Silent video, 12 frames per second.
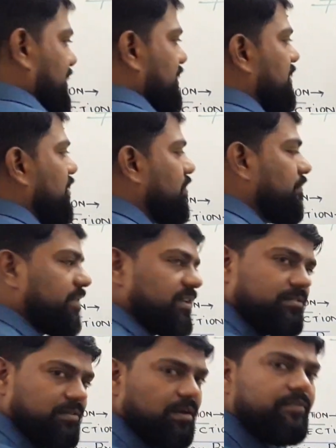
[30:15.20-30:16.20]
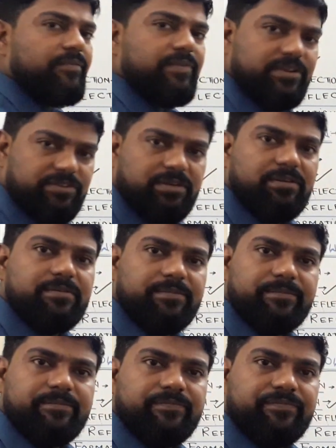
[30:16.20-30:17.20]
is the first law of reflection.
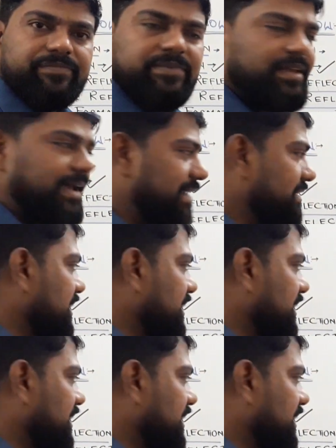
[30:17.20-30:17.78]
And